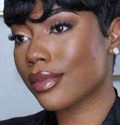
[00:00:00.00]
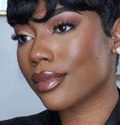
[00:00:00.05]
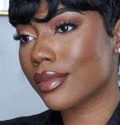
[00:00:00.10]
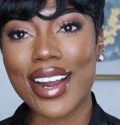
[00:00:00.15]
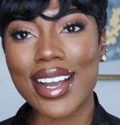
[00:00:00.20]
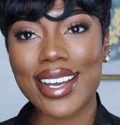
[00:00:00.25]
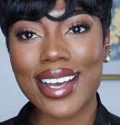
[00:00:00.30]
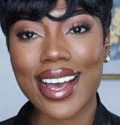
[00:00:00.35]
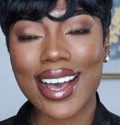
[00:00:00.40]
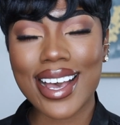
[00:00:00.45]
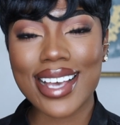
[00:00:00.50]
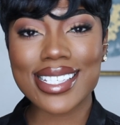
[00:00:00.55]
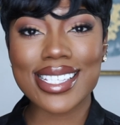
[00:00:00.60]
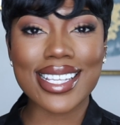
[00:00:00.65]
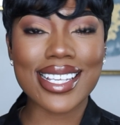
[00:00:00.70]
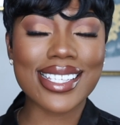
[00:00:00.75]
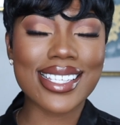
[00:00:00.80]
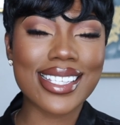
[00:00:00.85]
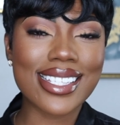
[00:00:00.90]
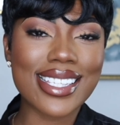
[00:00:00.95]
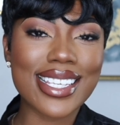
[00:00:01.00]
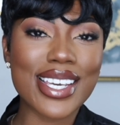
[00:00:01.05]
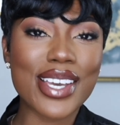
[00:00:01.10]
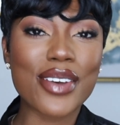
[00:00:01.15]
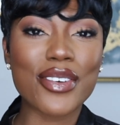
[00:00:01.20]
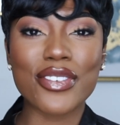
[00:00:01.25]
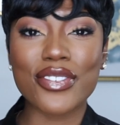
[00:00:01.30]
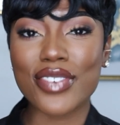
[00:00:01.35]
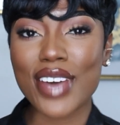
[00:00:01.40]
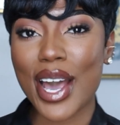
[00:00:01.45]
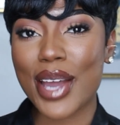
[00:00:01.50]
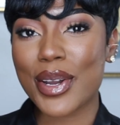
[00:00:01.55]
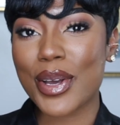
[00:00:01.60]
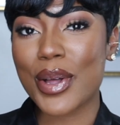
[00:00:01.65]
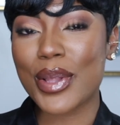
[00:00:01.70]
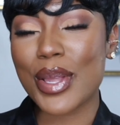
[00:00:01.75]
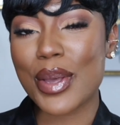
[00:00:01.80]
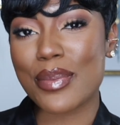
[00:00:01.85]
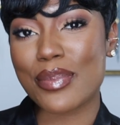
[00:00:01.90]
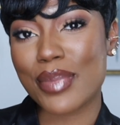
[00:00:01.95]
Alright guys, this is the
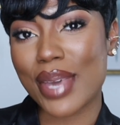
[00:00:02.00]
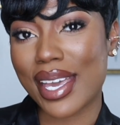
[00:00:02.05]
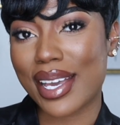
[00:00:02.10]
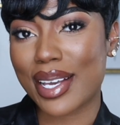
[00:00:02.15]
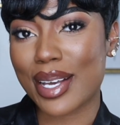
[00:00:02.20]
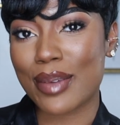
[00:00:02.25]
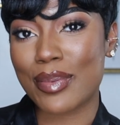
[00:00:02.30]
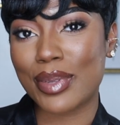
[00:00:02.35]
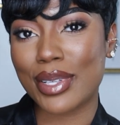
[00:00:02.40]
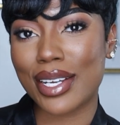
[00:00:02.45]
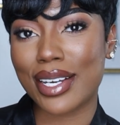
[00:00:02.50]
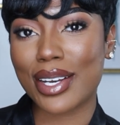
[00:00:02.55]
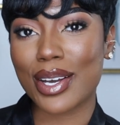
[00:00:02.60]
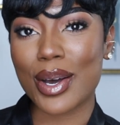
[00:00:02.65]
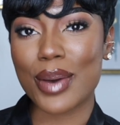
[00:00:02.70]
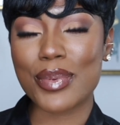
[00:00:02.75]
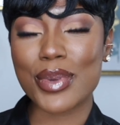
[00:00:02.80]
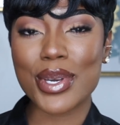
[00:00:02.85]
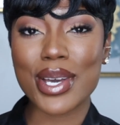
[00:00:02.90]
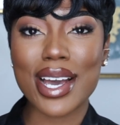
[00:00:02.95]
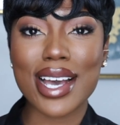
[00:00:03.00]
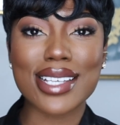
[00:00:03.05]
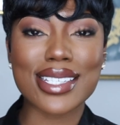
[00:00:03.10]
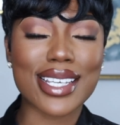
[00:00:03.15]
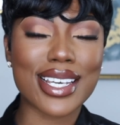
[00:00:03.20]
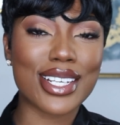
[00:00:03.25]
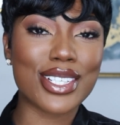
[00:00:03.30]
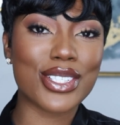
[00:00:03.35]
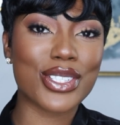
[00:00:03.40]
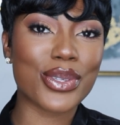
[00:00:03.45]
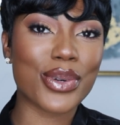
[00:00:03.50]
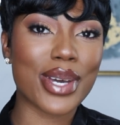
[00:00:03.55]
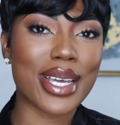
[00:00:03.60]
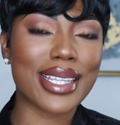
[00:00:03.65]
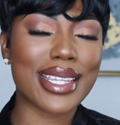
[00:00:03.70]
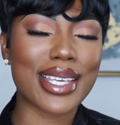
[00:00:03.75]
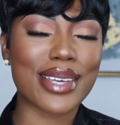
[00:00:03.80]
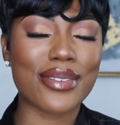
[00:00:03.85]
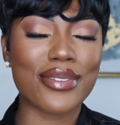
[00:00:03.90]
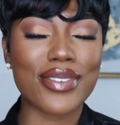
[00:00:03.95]
final makeup look. I hope you guys
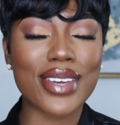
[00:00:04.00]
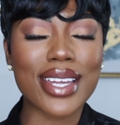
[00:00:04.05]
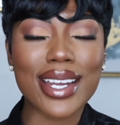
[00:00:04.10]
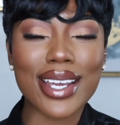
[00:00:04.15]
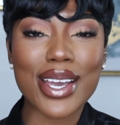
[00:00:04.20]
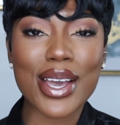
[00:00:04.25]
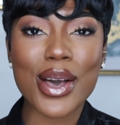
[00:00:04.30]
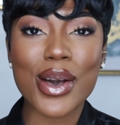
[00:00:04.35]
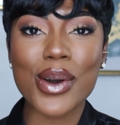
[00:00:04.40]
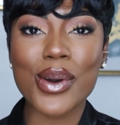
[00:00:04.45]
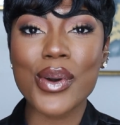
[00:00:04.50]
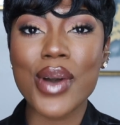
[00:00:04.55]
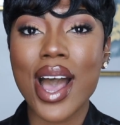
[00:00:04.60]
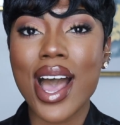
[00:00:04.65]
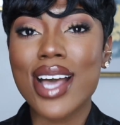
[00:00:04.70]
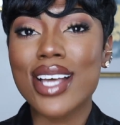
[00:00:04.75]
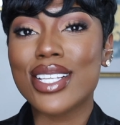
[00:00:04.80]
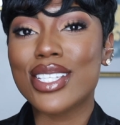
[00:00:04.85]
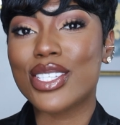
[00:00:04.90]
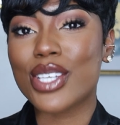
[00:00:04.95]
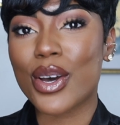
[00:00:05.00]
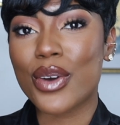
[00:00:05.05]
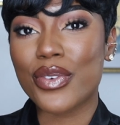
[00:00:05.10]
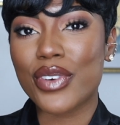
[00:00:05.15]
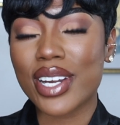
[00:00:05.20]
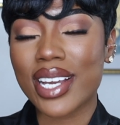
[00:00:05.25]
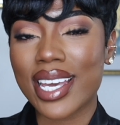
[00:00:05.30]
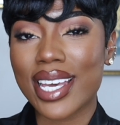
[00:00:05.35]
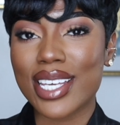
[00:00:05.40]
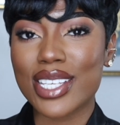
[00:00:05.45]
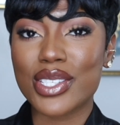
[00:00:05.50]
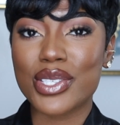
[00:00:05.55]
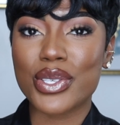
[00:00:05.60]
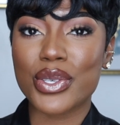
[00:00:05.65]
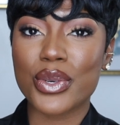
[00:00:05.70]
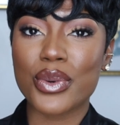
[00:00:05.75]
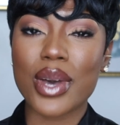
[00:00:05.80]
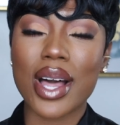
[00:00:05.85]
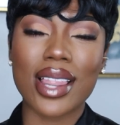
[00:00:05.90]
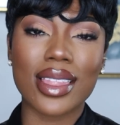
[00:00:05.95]
enjoyed the video. Don't forget
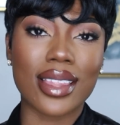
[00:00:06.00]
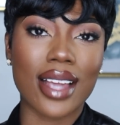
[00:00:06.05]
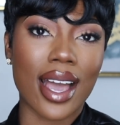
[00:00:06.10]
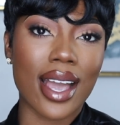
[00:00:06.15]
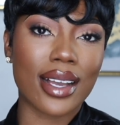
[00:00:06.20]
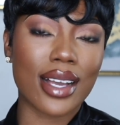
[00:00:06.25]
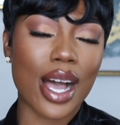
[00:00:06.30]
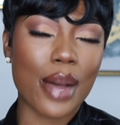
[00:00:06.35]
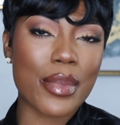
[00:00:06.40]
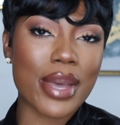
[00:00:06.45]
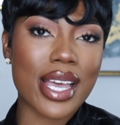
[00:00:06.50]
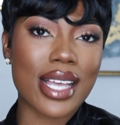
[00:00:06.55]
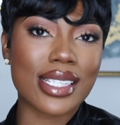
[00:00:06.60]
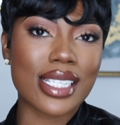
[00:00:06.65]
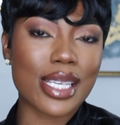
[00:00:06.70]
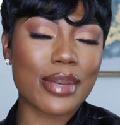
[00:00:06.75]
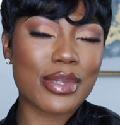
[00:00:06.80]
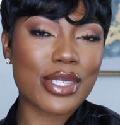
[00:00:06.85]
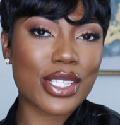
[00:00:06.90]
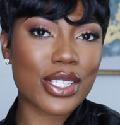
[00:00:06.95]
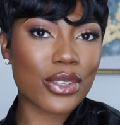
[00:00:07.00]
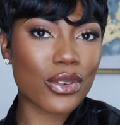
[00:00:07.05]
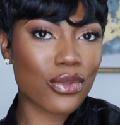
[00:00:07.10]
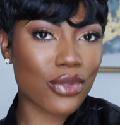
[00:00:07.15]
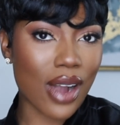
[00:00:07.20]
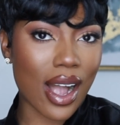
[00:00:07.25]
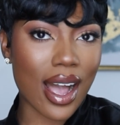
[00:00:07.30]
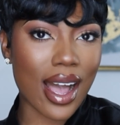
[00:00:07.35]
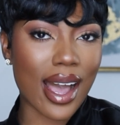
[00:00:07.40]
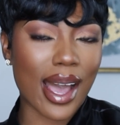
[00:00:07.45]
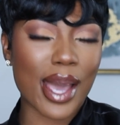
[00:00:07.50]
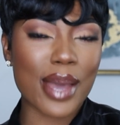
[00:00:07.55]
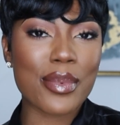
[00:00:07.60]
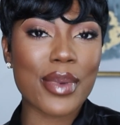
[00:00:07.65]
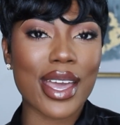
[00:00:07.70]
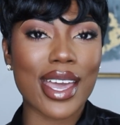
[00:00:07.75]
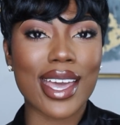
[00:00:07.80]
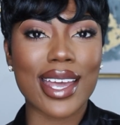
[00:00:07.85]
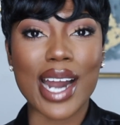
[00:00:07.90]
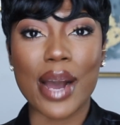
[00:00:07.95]
to like, comment, and subscribe.
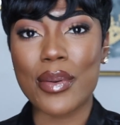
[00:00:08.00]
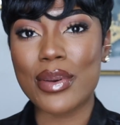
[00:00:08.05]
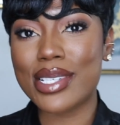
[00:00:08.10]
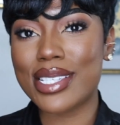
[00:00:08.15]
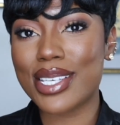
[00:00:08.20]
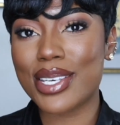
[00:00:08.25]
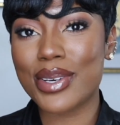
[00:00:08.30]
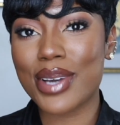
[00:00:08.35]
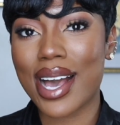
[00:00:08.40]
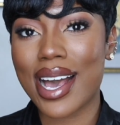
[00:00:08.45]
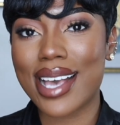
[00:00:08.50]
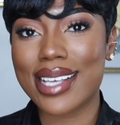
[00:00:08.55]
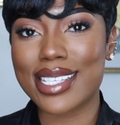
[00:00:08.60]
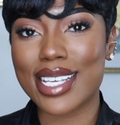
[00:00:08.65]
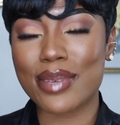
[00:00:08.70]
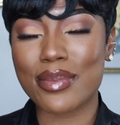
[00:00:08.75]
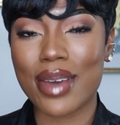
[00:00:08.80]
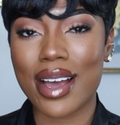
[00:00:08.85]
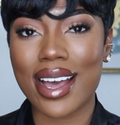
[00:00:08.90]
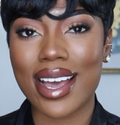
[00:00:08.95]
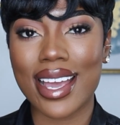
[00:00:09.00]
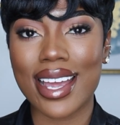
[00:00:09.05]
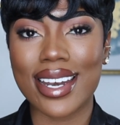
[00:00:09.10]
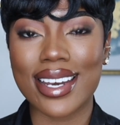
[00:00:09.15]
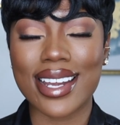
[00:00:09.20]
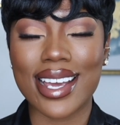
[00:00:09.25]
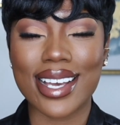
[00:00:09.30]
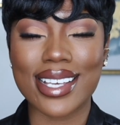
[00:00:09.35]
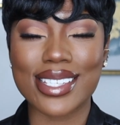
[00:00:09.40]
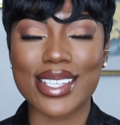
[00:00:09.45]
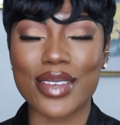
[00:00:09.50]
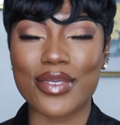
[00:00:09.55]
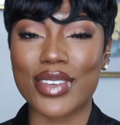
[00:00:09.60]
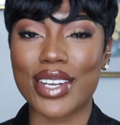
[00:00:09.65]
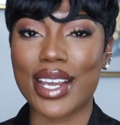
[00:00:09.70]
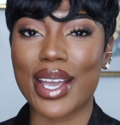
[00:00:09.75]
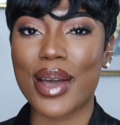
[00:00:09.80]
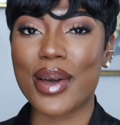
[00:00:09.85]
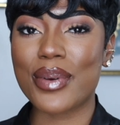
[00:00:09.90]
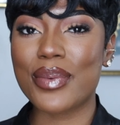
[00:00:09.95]
And I will see you guys in my next
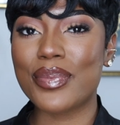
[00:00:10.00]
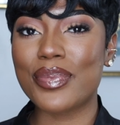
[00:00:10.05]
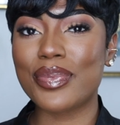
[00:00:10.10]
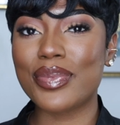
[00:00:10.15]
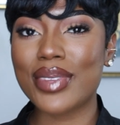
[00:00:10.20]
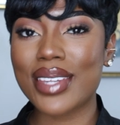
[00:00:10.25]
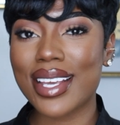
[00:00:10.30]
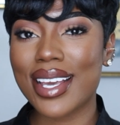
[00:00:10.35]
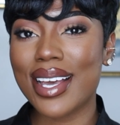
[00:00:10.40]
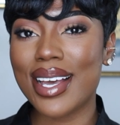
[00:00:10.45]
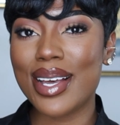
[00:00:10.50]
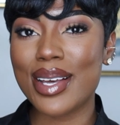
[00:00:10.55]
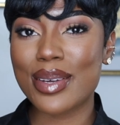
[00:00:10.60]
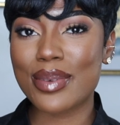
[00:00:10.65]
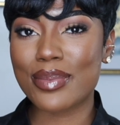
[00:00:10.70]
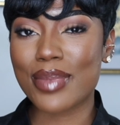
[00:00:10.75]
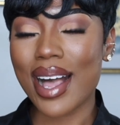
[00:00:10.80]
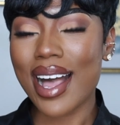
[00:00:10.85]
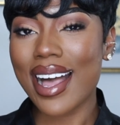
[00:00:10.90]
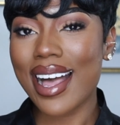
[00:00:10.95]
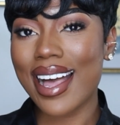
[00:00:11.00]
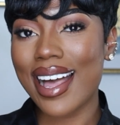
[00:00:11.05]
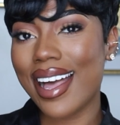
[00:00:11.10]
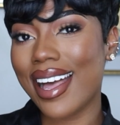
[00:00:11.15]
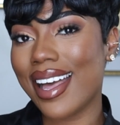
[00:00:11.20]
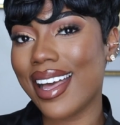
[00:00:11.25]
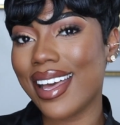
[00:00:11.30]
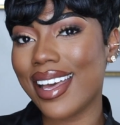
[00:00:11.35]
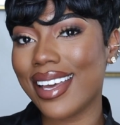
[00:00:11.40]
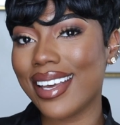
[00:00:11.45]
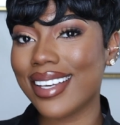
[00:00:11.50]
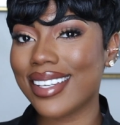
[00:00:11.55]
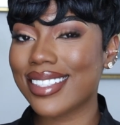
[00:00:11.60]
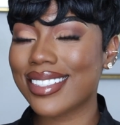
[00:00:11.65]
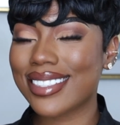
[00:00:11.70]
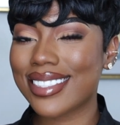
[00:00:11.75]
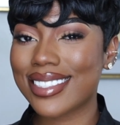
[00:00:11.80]
video. Bye.